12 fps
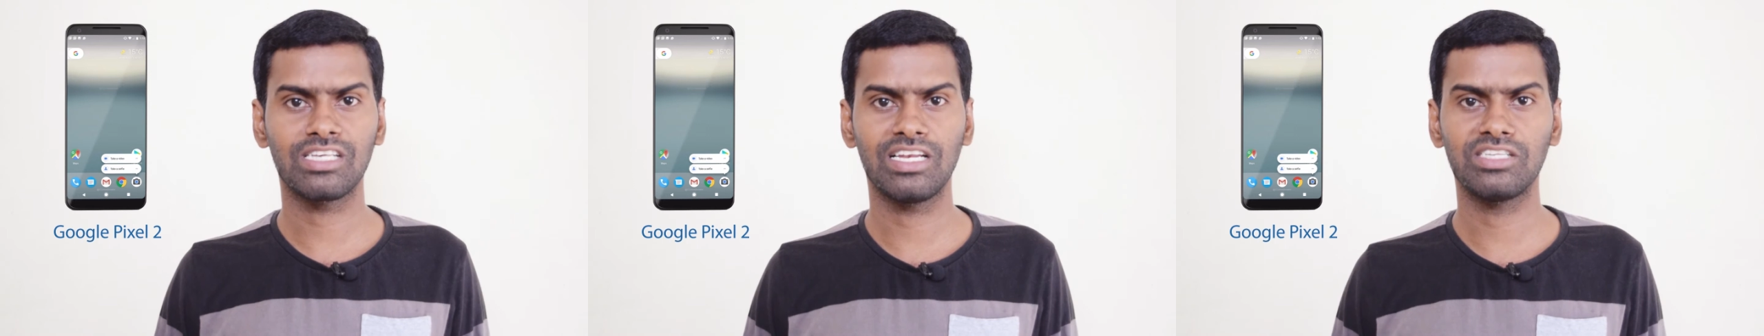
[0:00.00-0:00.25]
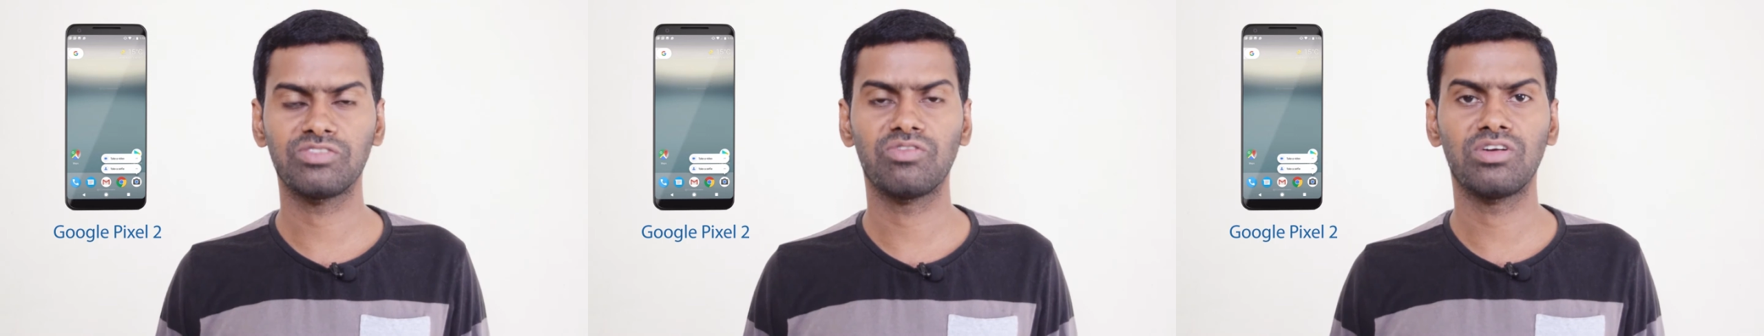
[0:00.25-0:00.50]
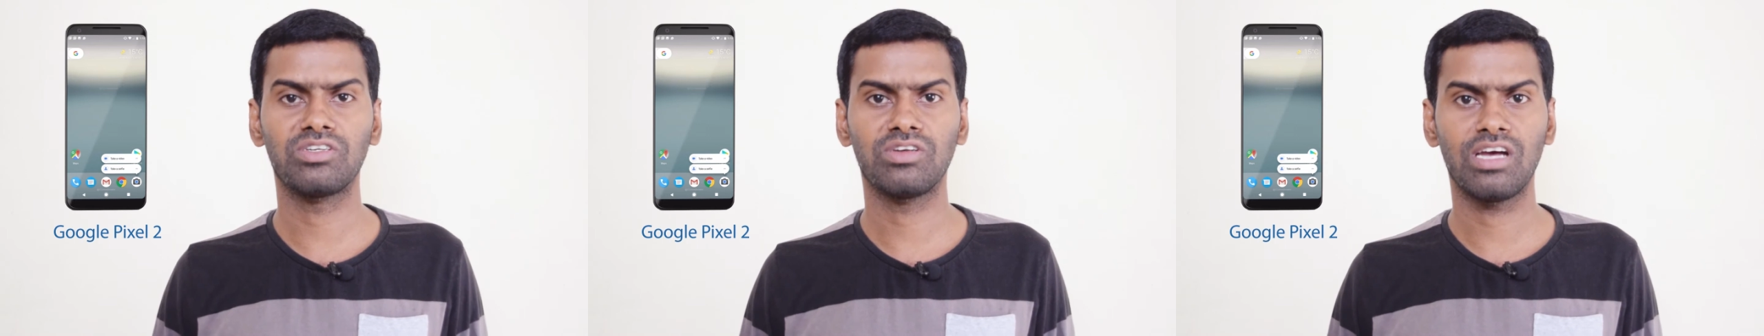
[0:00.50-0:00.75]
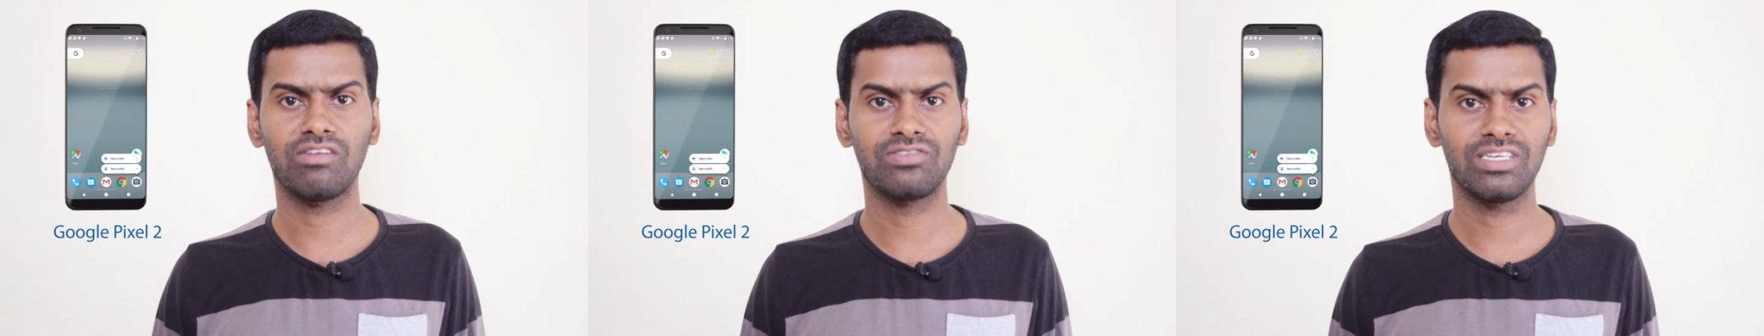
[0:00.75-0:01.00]
XL is going to
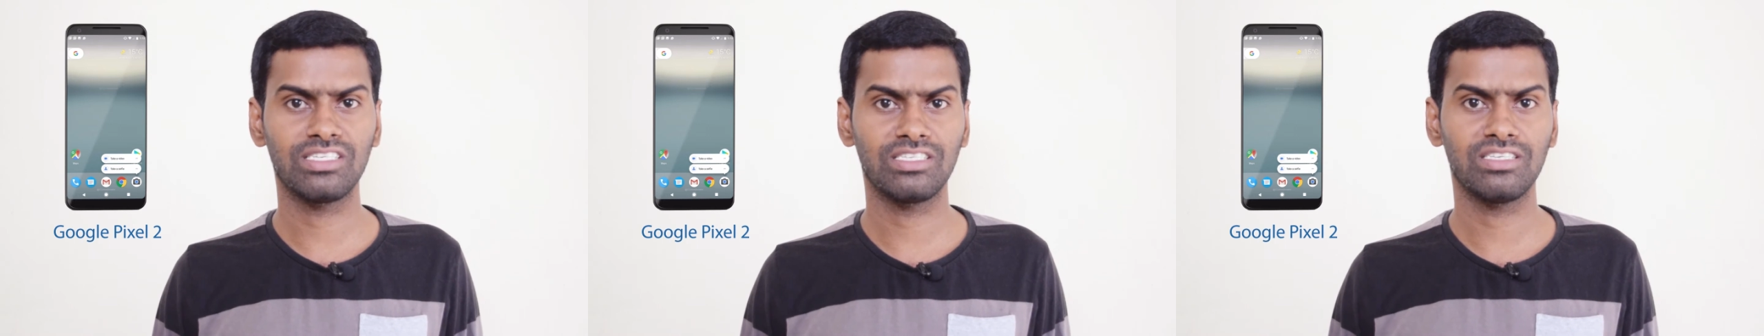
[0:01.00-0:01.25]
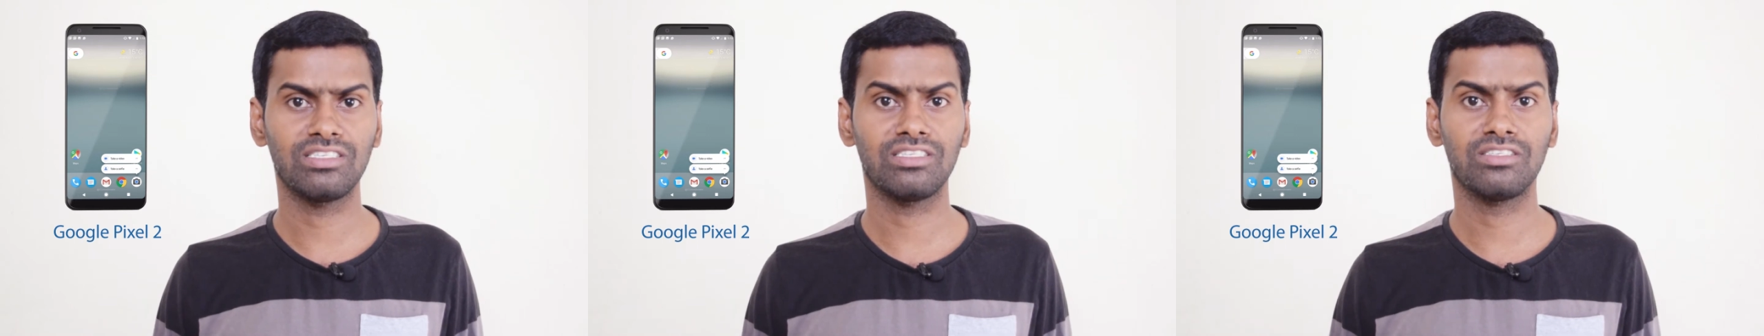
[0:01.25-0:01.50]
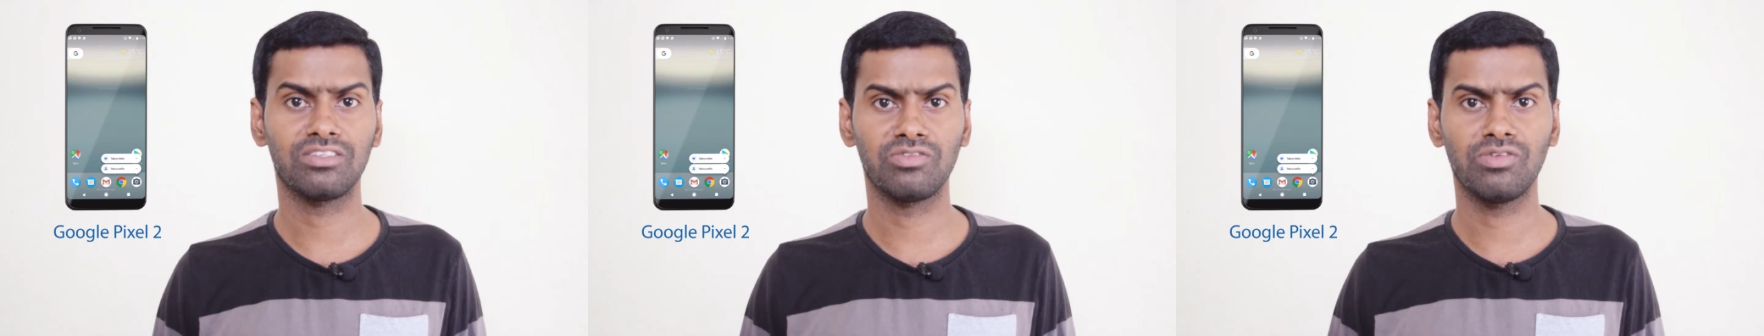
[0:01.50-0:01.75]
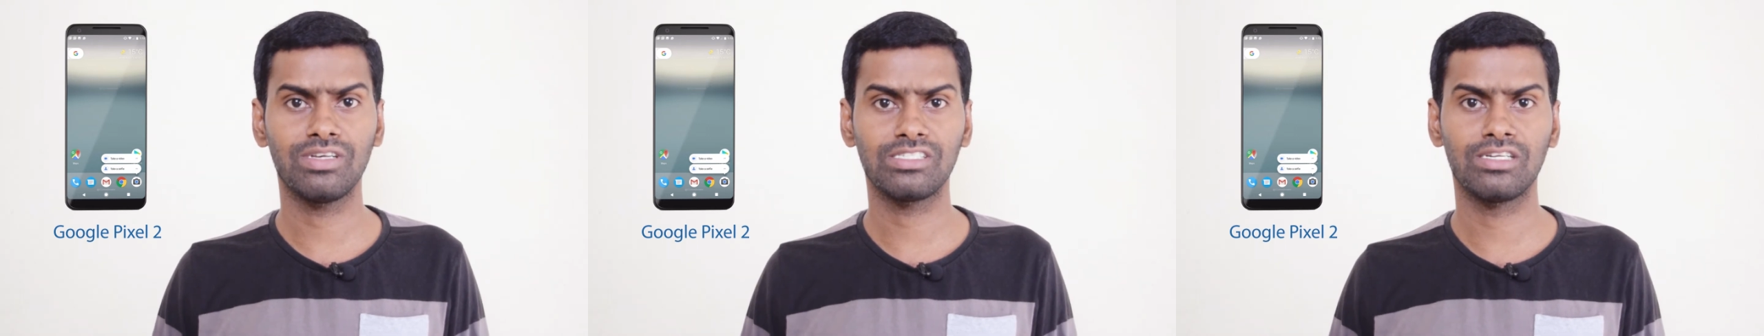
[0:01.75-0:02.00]
have 6 inches
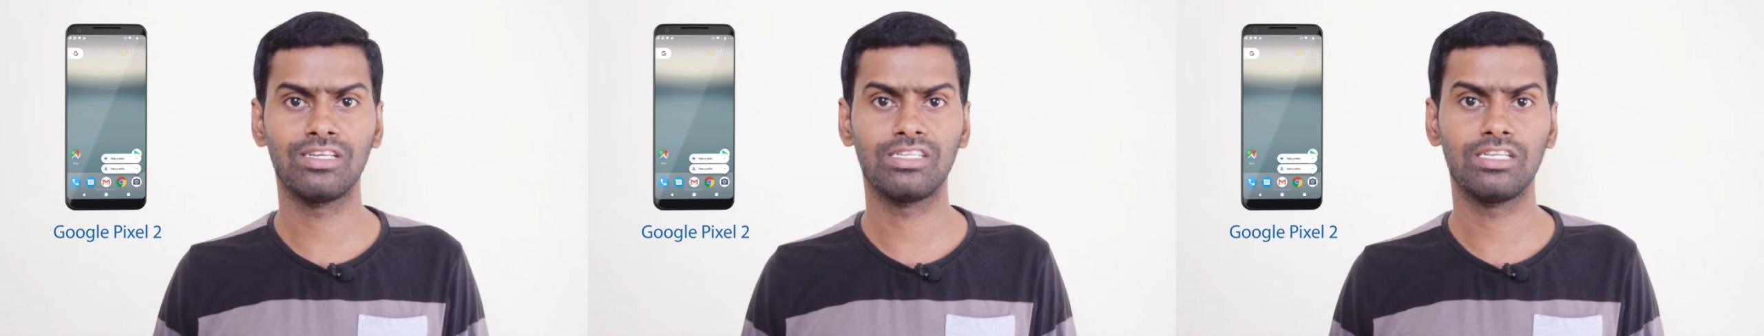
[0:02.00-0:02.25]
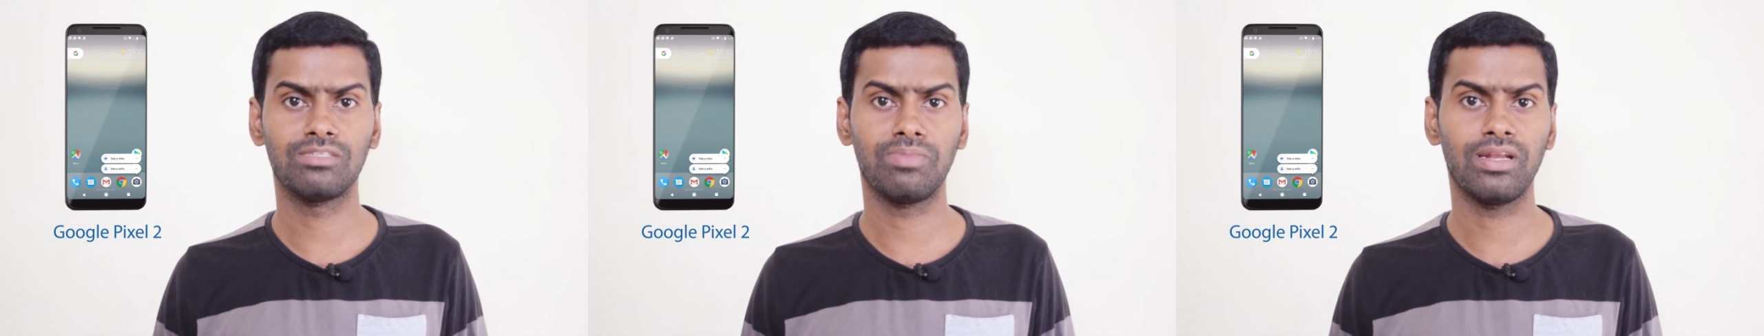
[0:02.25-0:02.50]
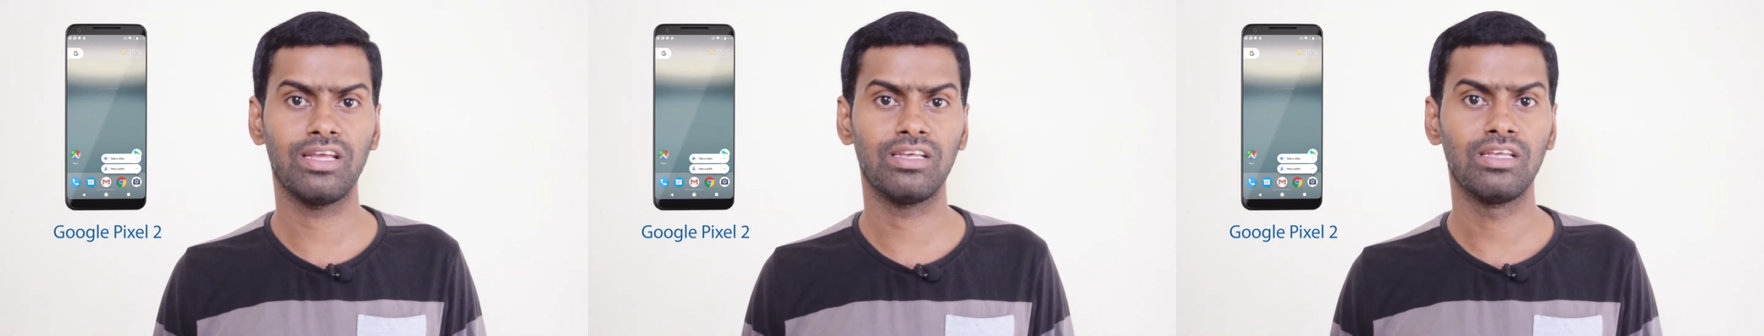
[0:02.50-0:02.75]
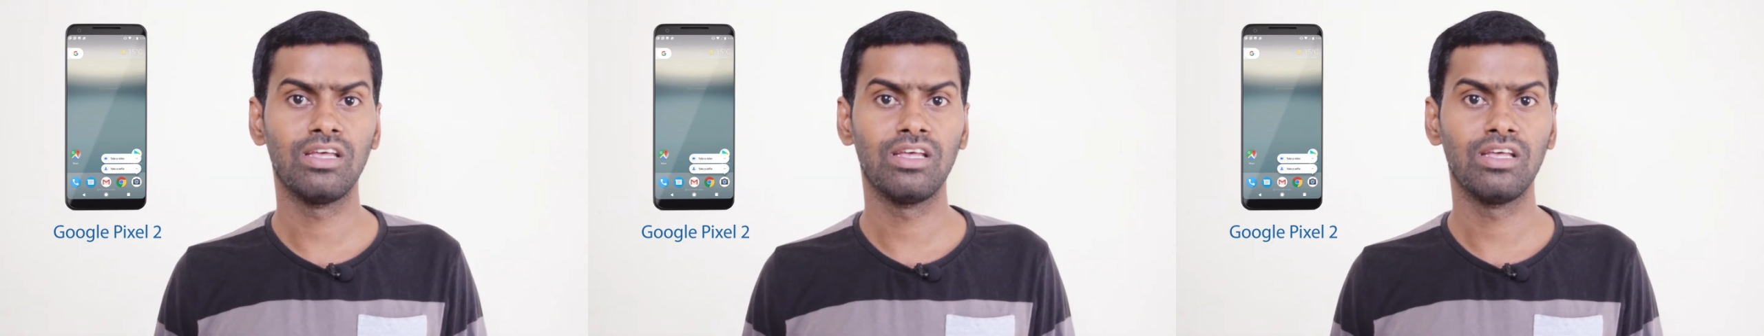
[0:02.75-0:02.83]
QHD display,